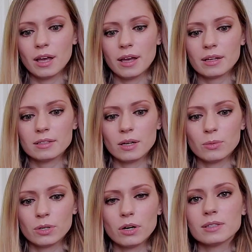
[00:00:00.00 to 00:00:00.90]
and that
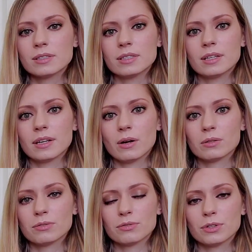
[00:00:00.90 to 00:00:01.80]
we're all seeking
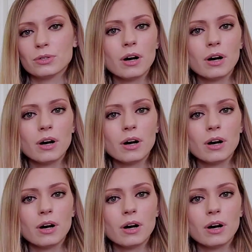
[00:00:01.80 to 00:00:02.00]
out for new